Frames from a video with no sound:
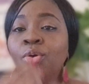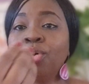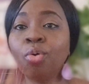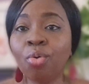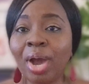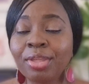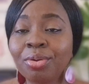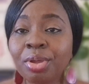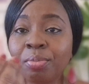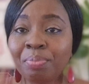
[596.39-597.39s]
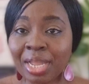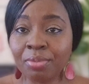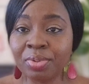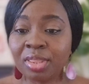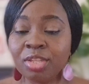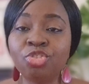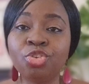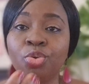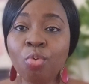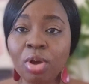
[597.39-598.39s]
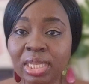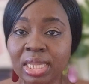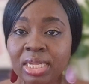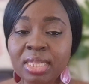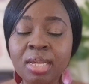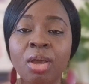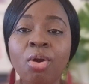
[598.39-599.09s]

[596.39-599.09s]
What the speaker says: Oh, are you going to play with this? Do you want this?